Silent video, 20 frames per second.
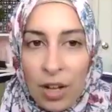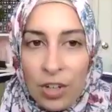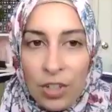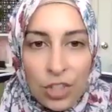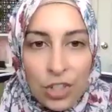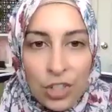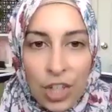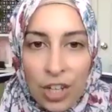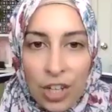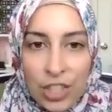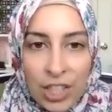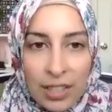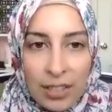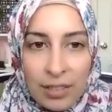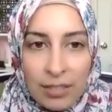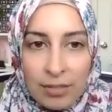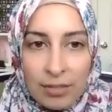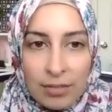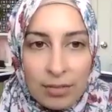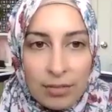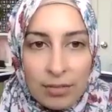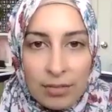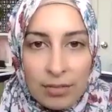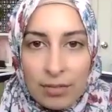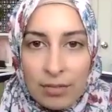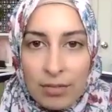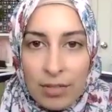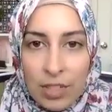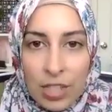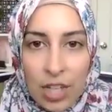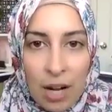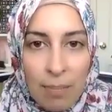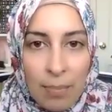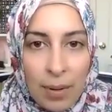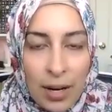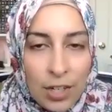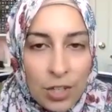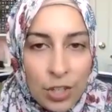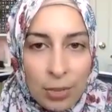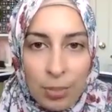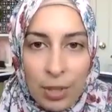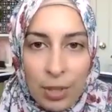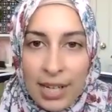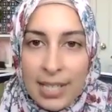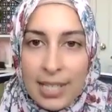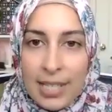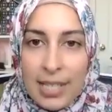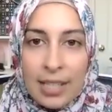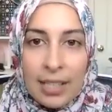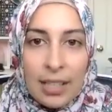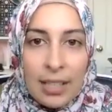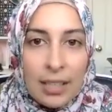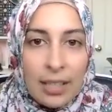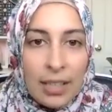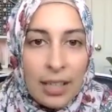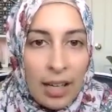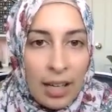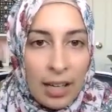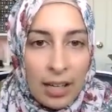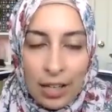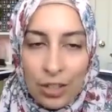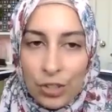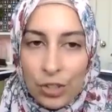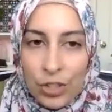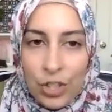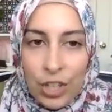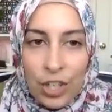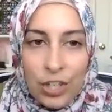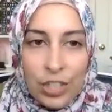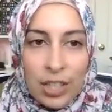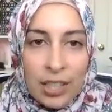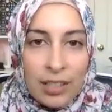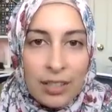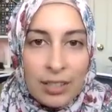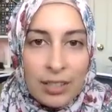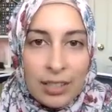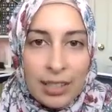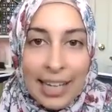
undercharging. Stop underpricing and undercharging.